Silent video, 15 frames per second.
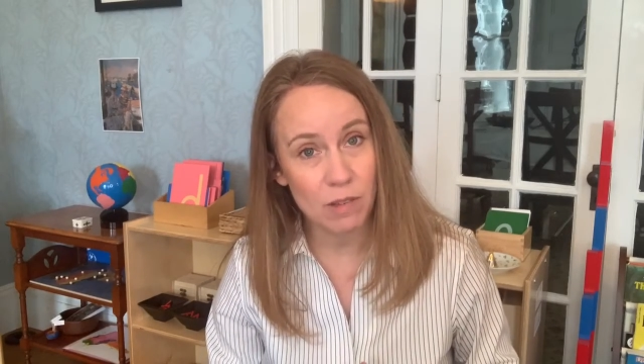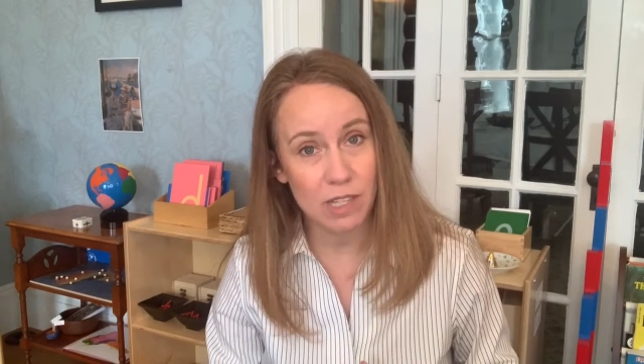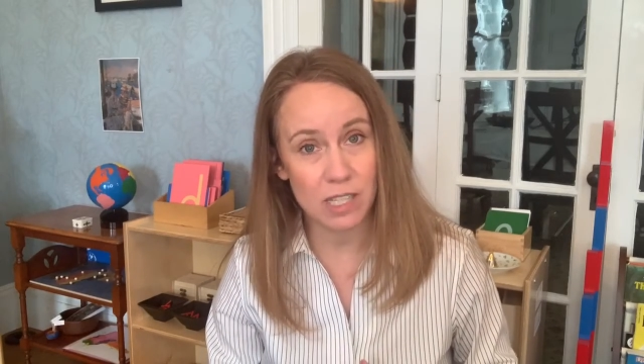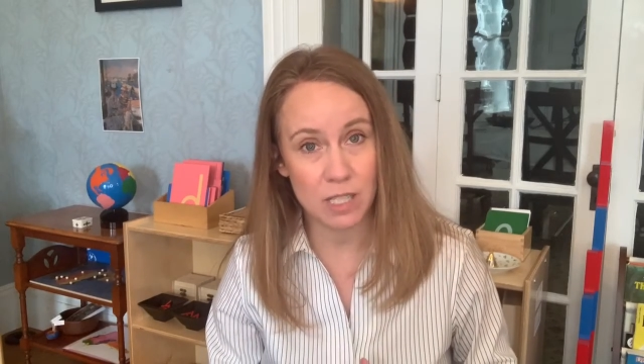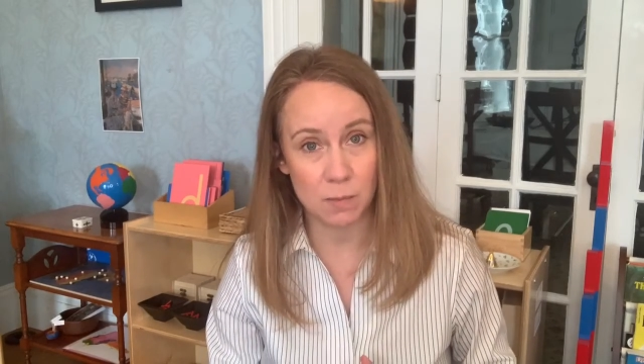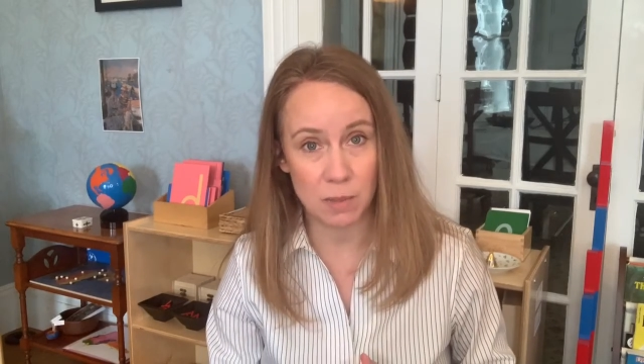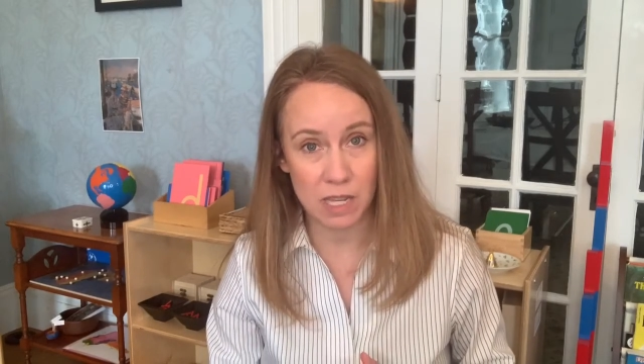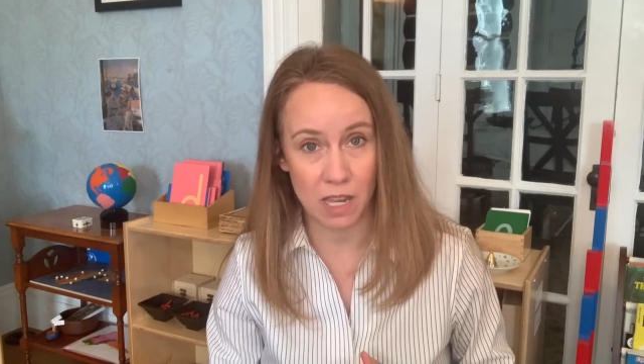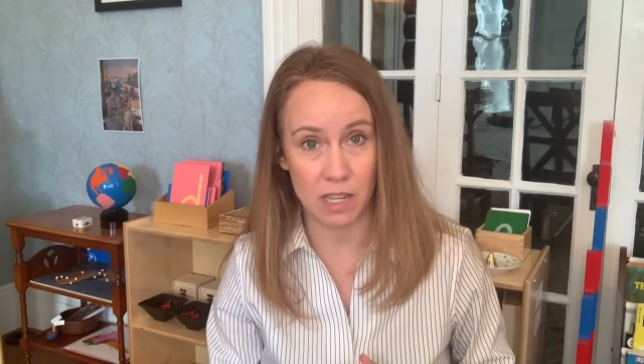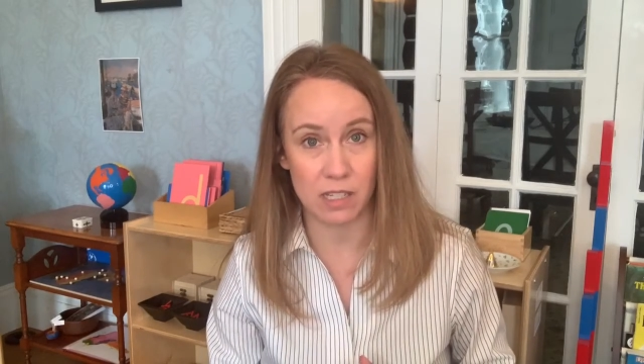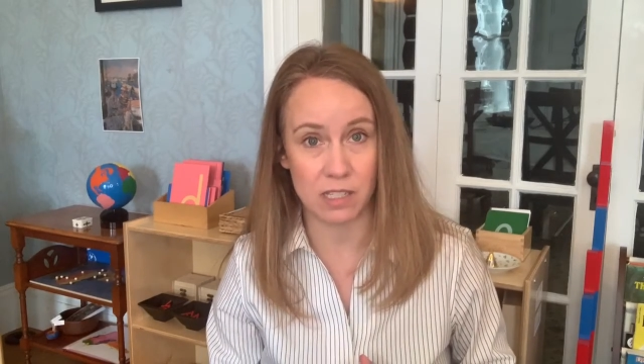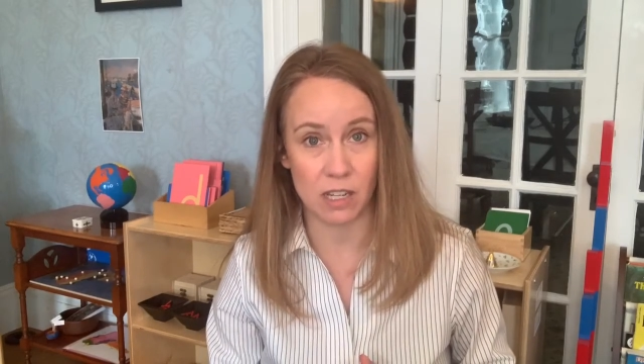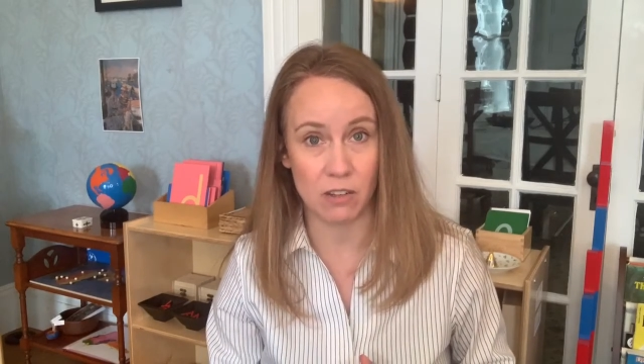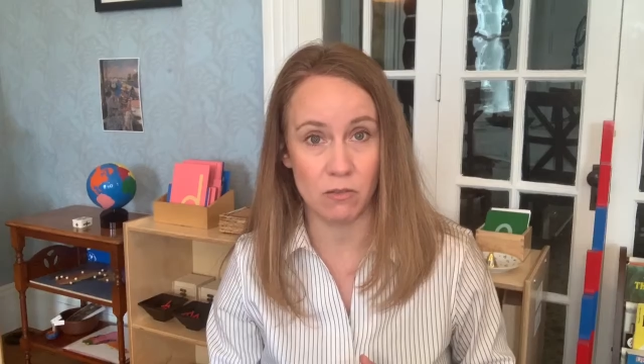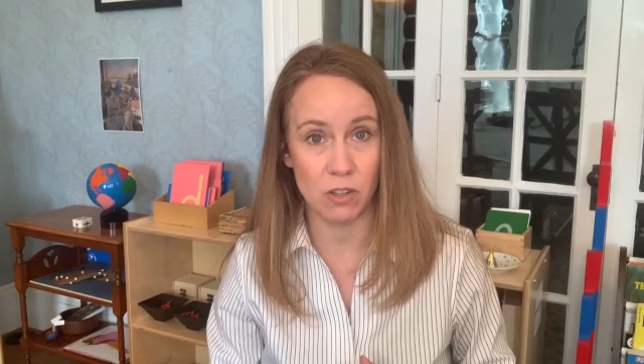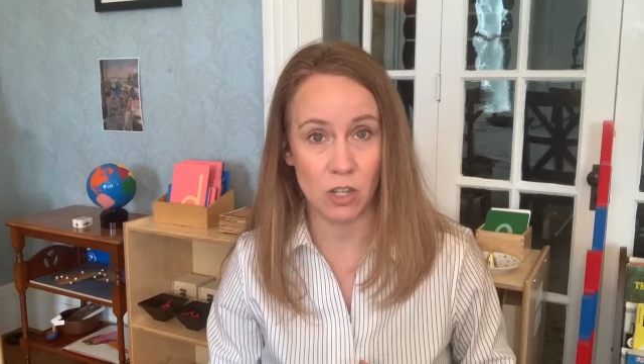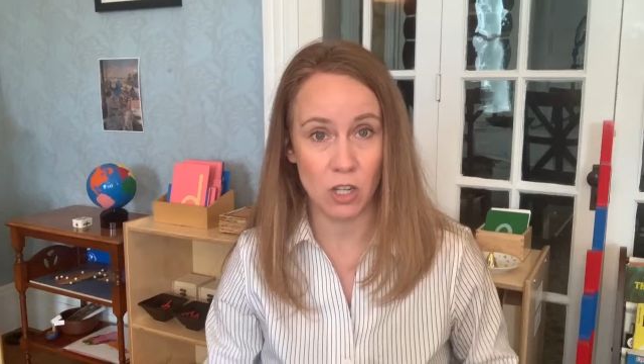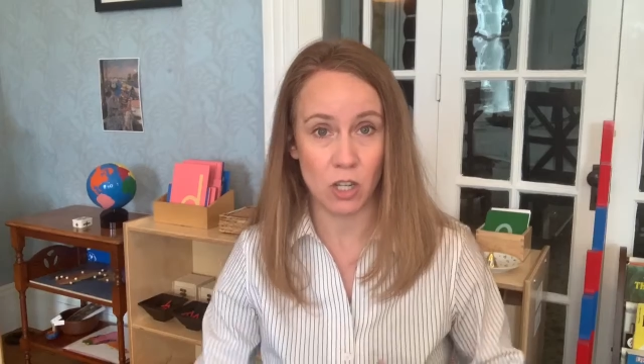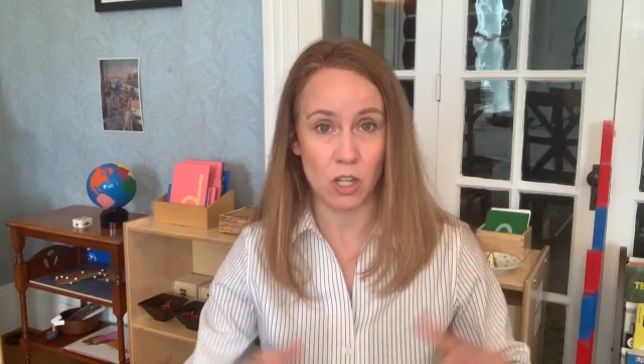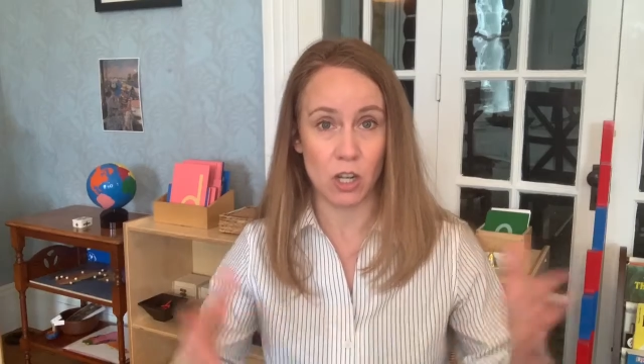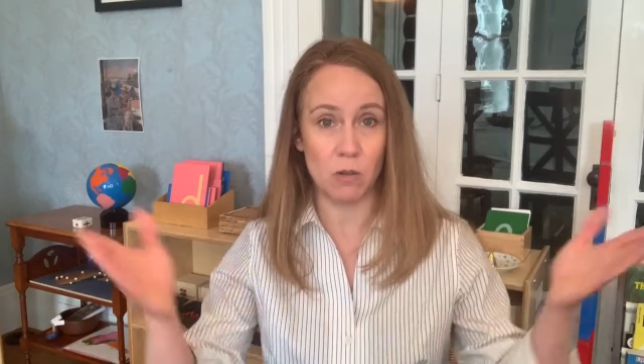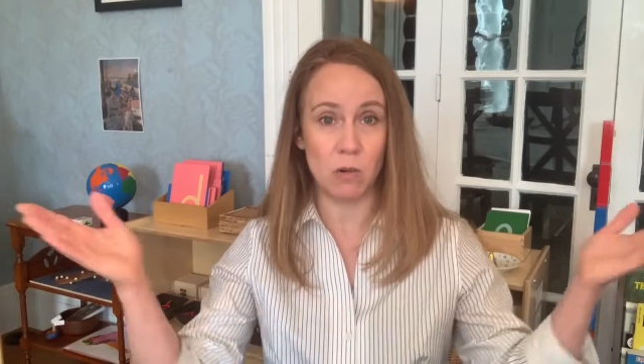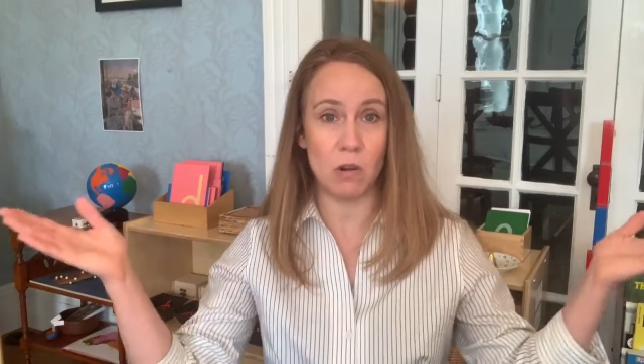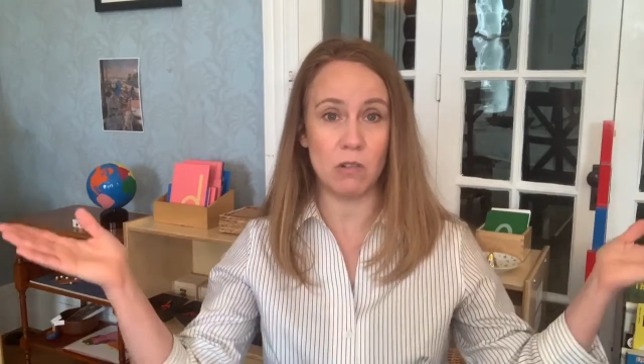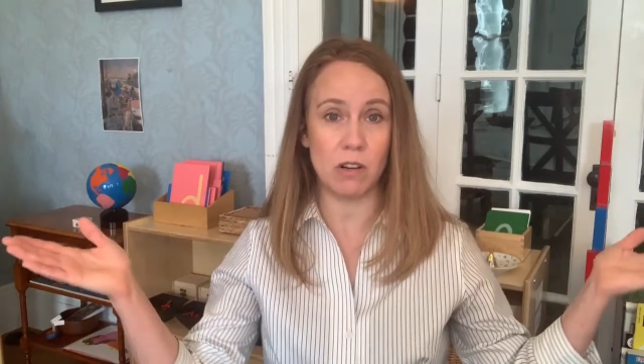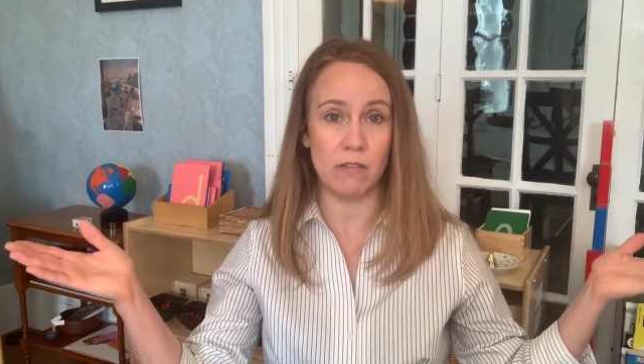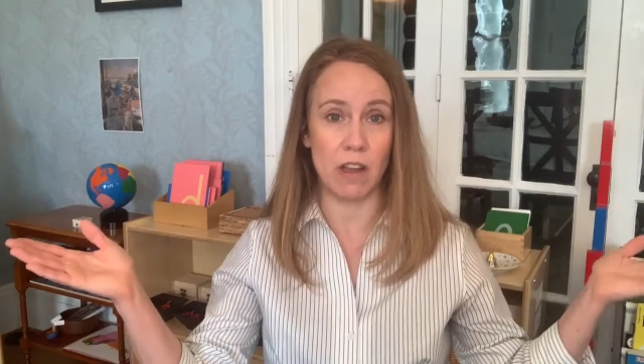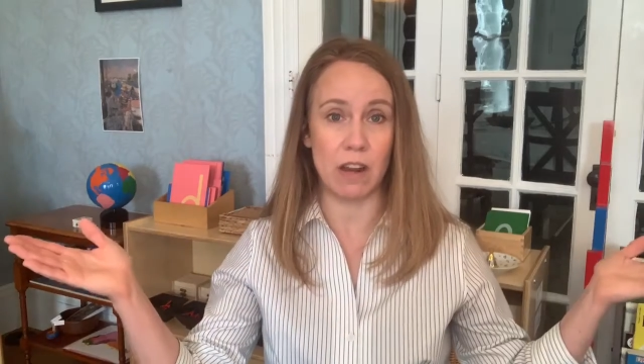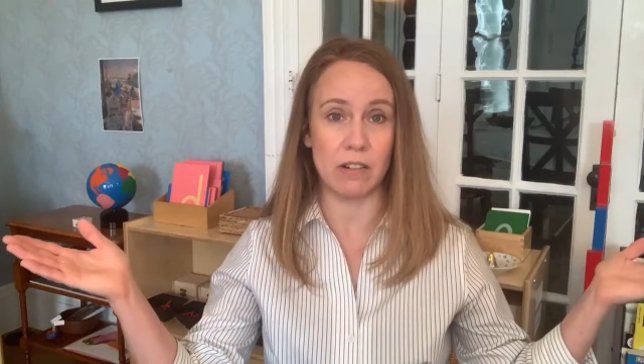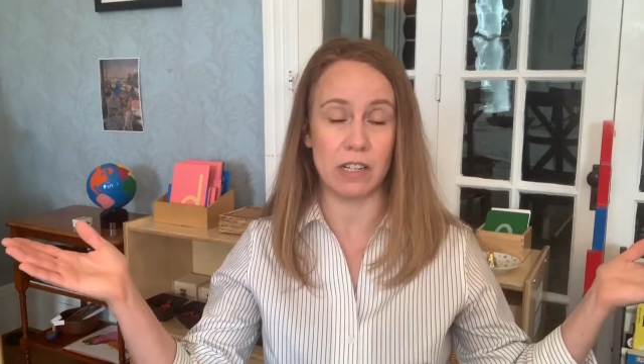is because of
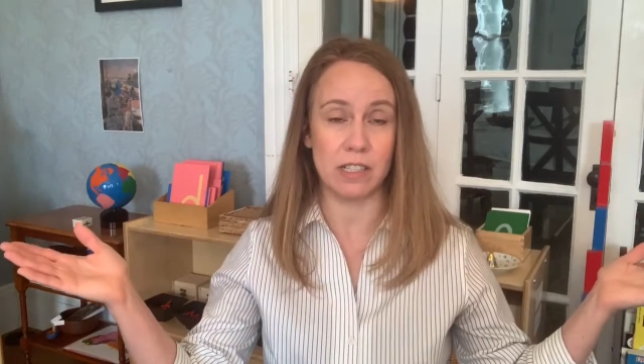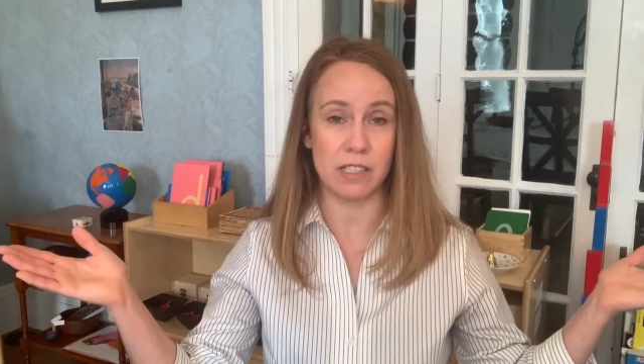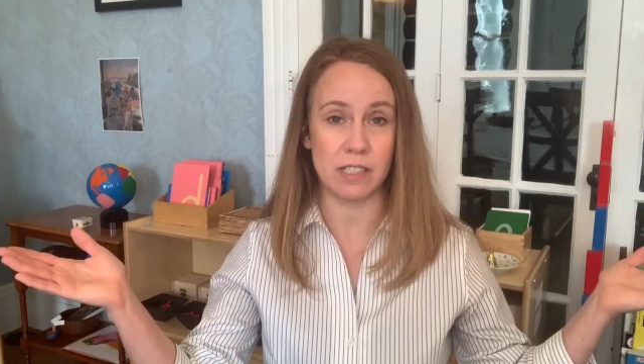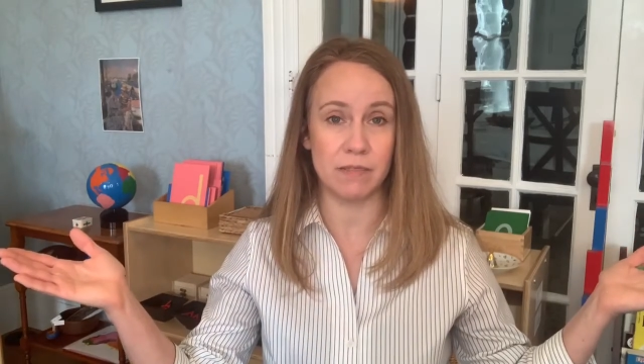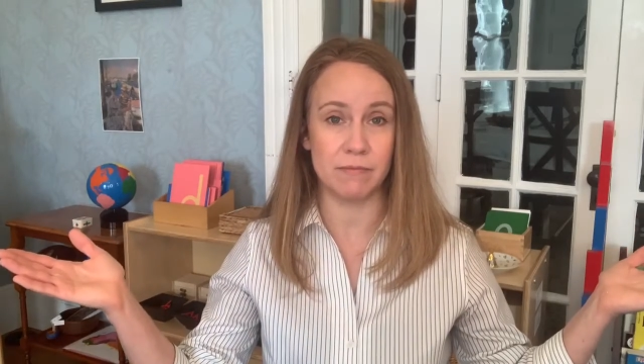coronavirus.